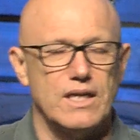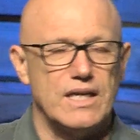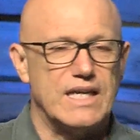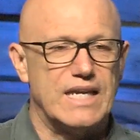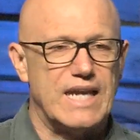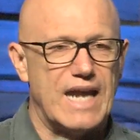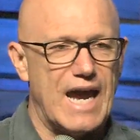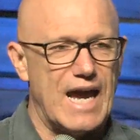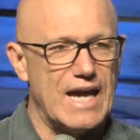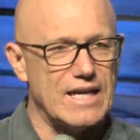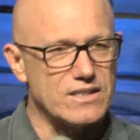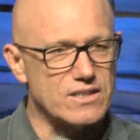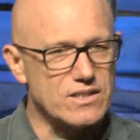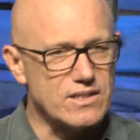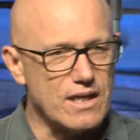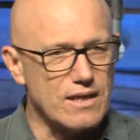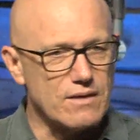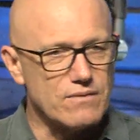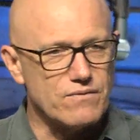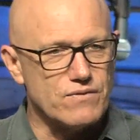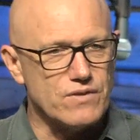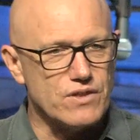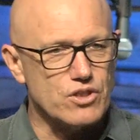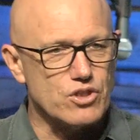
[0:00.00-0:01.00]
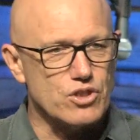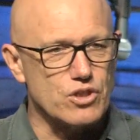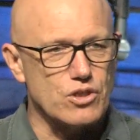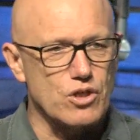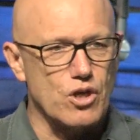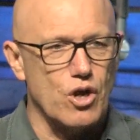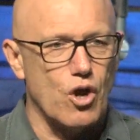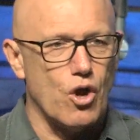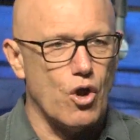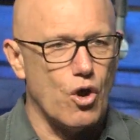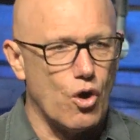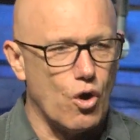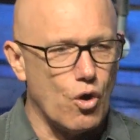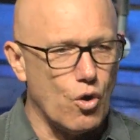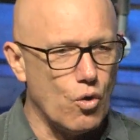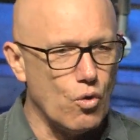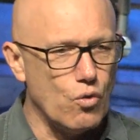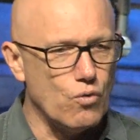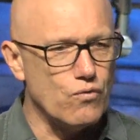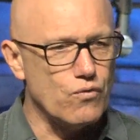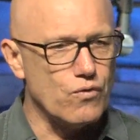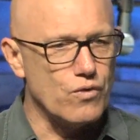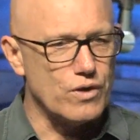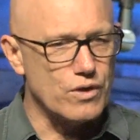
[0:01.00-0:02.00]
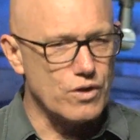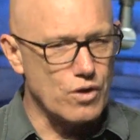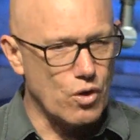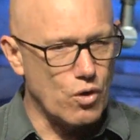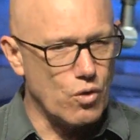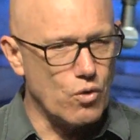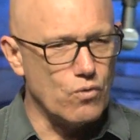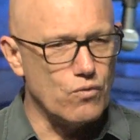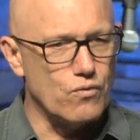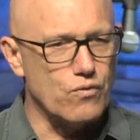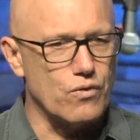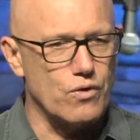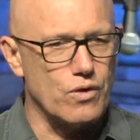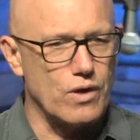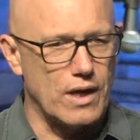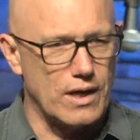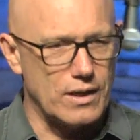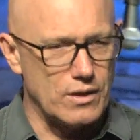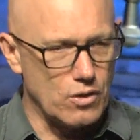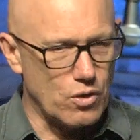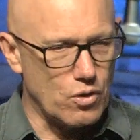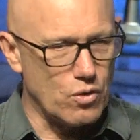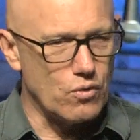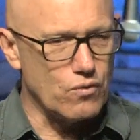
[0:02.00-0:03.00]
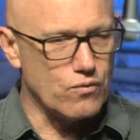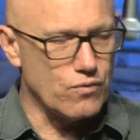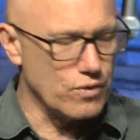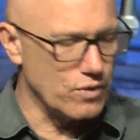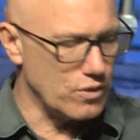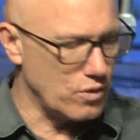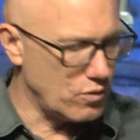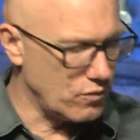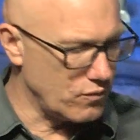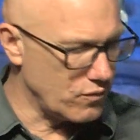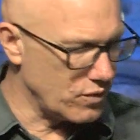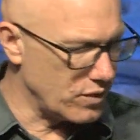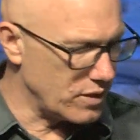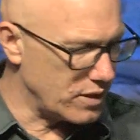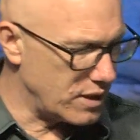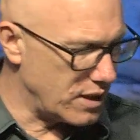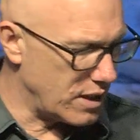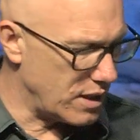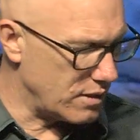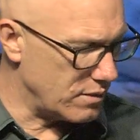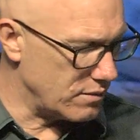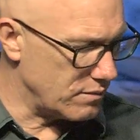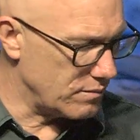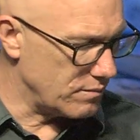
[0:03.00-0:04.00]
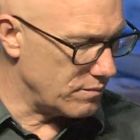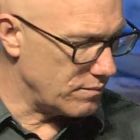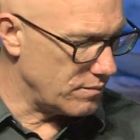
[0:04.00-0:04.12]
Cast that vision over and over and over and over again.